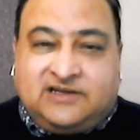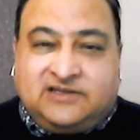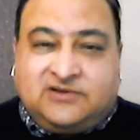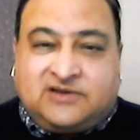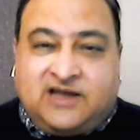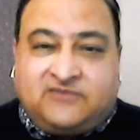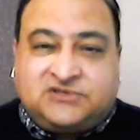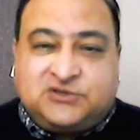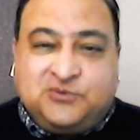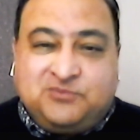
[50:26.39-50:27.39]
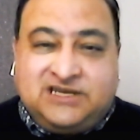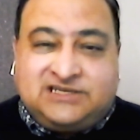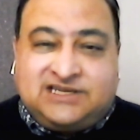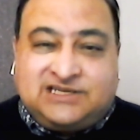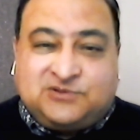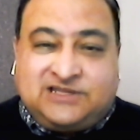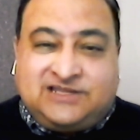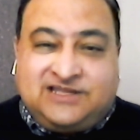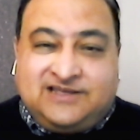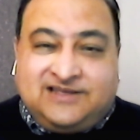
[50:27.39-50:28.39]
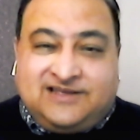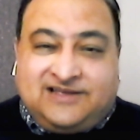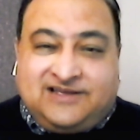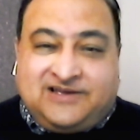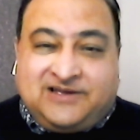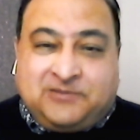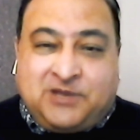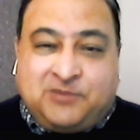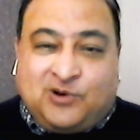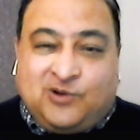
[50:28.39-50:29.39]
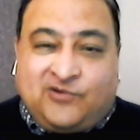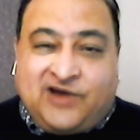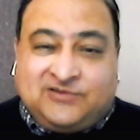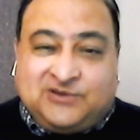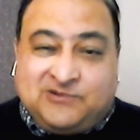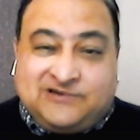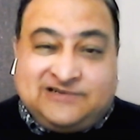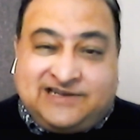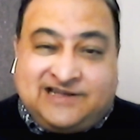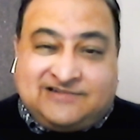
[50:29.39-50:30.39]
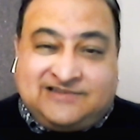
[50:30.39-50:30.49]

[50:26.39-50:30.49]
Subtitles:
You can have Zoom meetings with people all around the world now.